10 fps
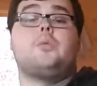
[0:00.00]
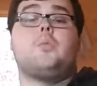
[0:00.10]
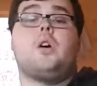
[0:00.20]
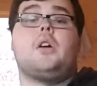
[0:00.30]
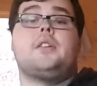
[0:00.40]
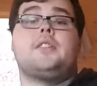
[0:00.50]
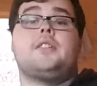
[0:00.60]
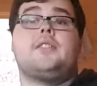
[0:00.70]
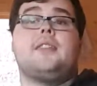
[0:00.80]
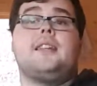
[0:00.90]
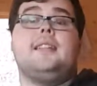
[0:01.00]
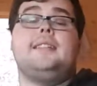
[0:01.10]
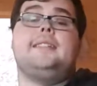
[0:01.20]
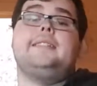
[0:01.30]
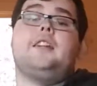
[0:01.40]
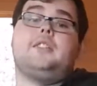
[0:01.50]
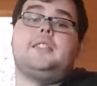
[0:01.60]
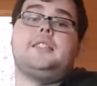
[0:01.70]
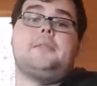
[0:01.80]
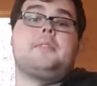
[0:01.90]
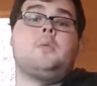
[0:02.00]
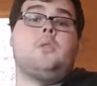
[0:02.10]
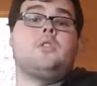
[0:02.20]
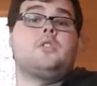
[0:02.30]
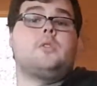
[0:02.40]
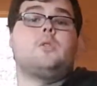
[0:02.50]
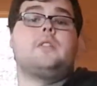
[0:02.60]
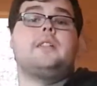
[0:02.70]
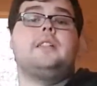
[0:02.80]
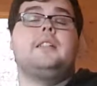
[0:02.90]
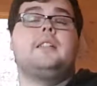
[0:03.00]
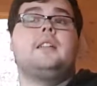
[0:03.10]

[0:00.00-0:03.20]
was the 1971 story,